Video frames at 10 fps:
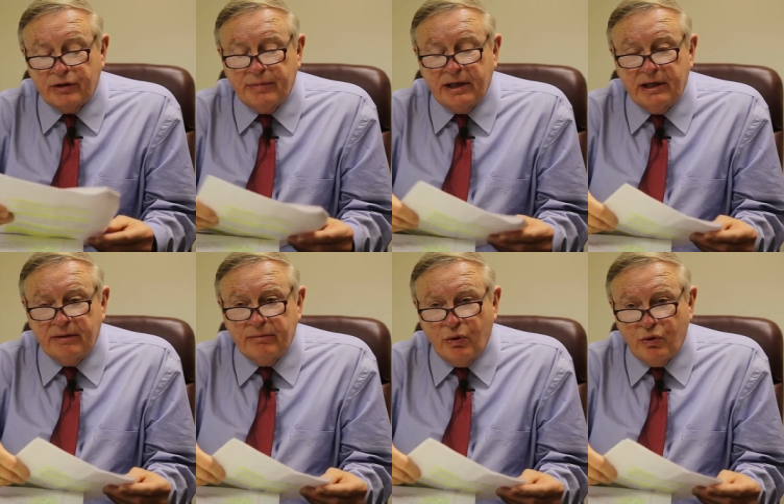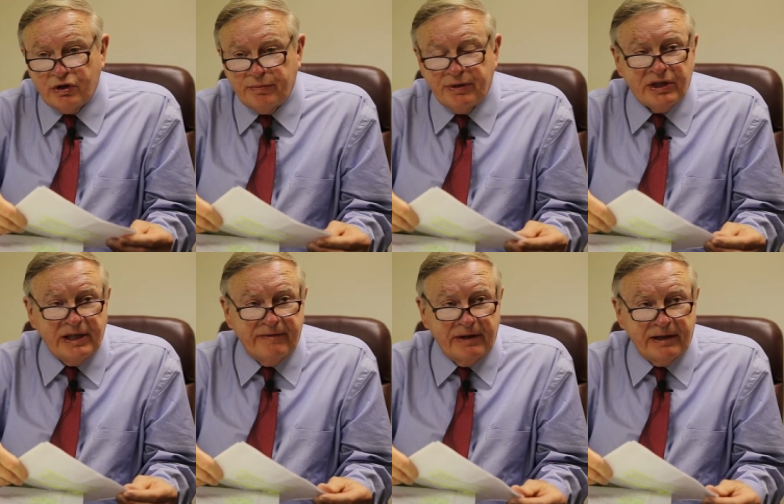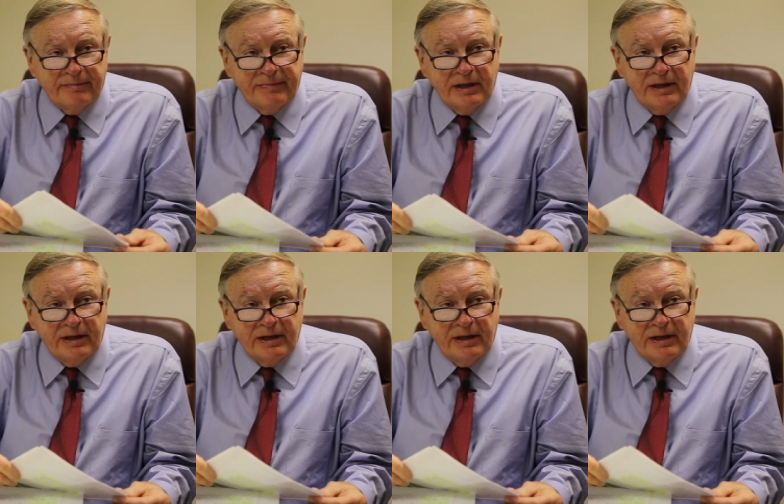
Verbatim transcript: to be more specific